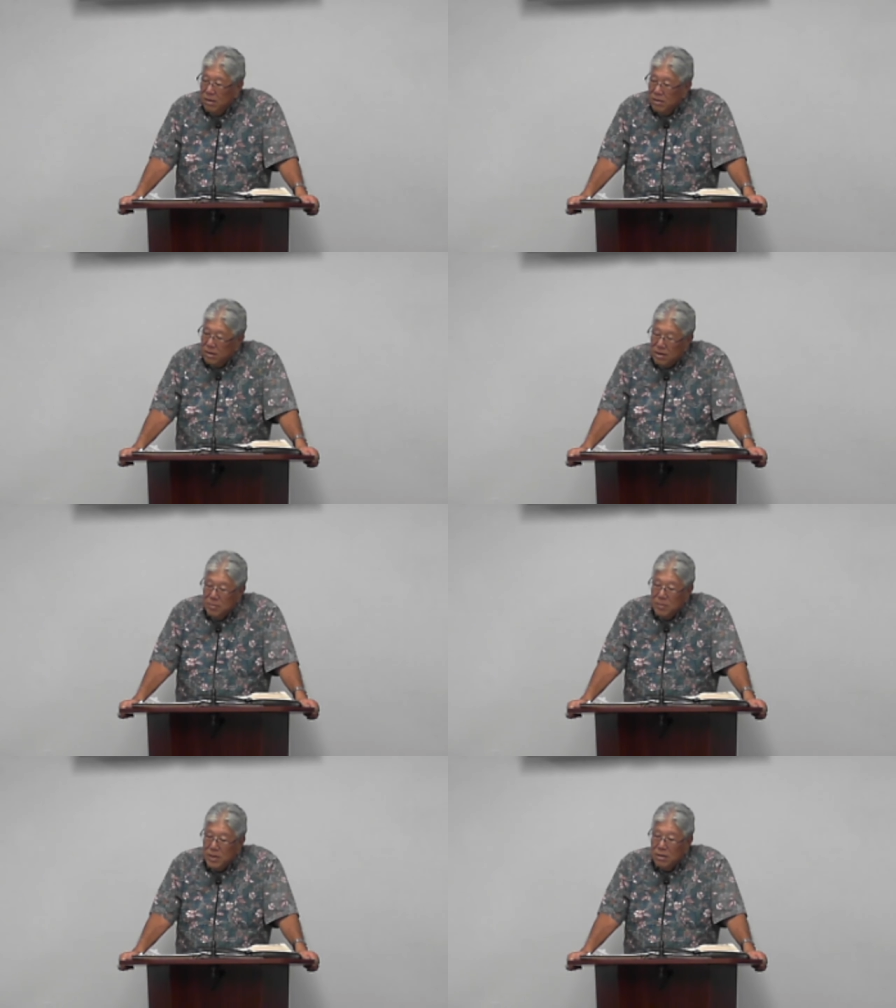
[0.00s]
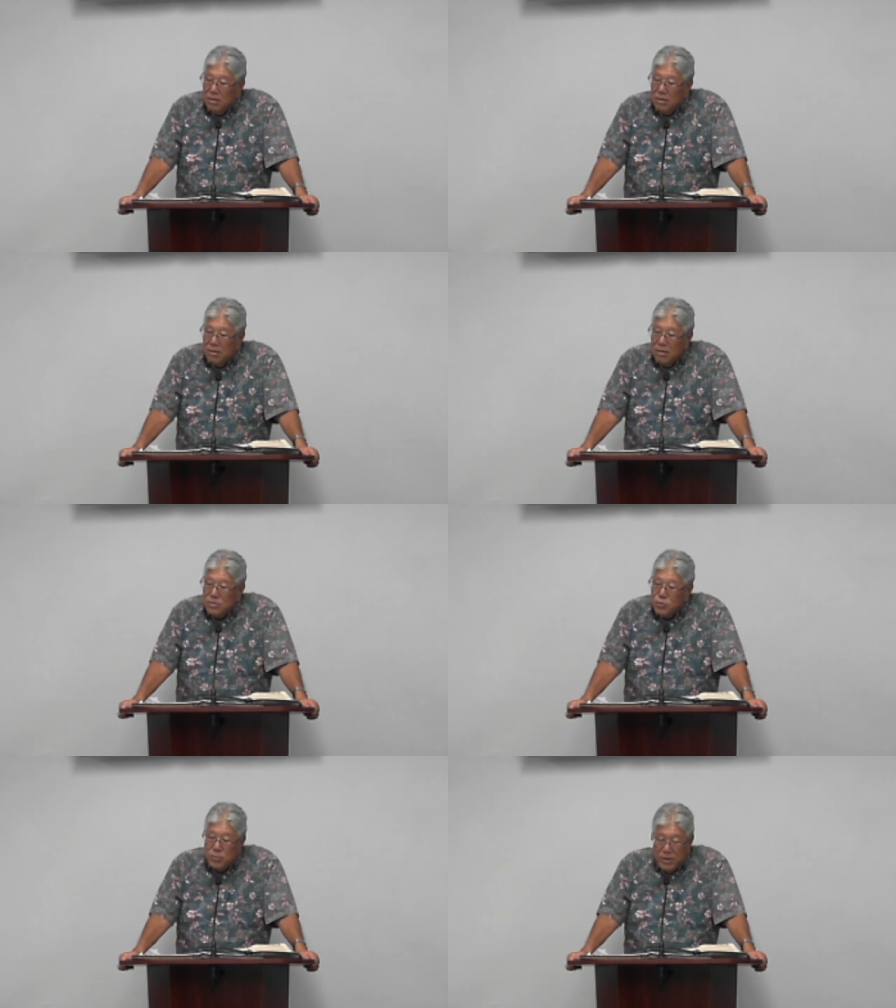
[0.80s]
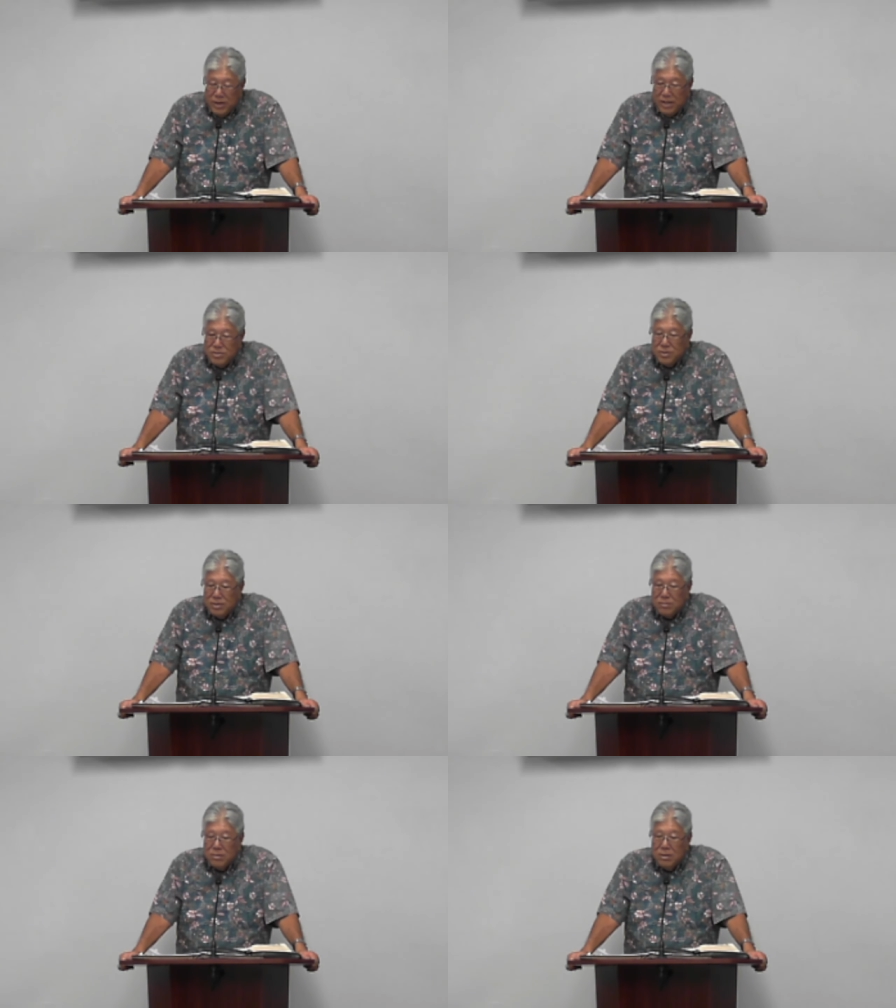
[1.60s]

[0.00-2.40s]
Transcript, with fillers: the coming uh, tribulation